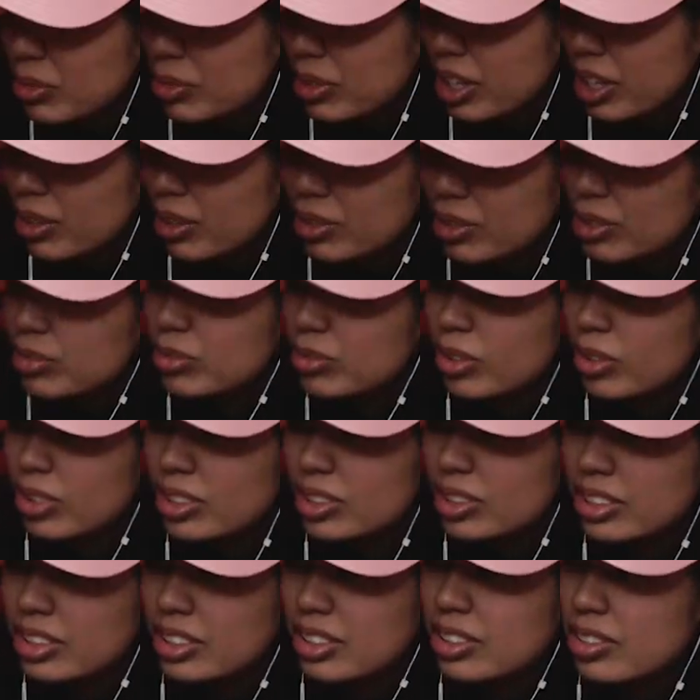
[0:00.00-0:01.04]
we have so far.
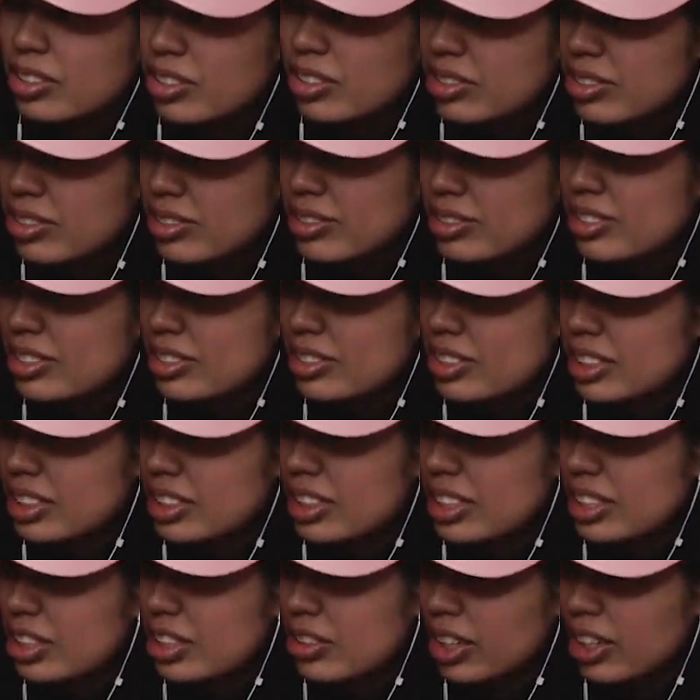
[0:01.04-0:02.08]
This little this
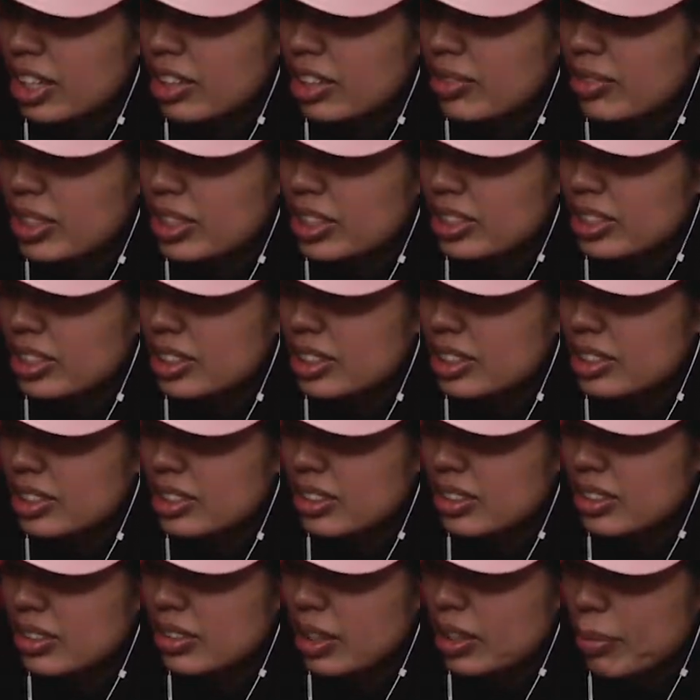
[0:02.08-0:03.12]
little area.
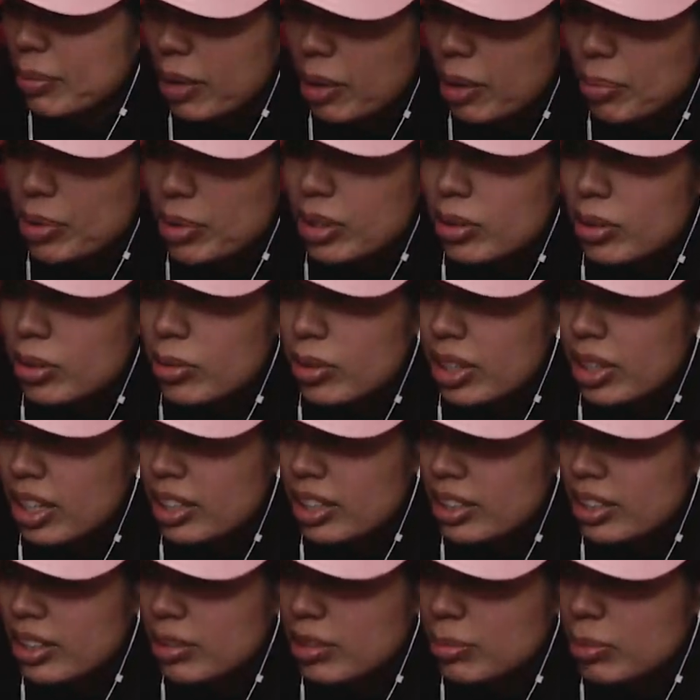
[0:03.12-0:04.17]
It might be a whole
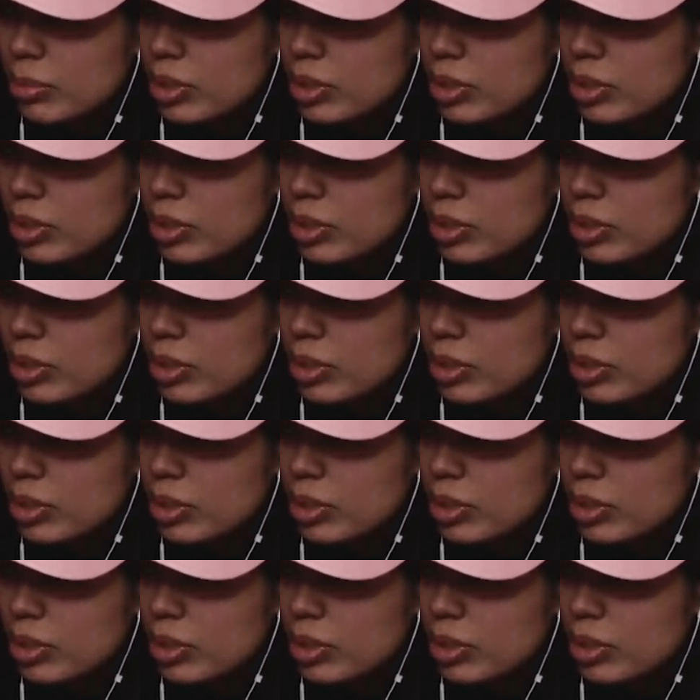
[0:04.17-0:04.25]
kingdom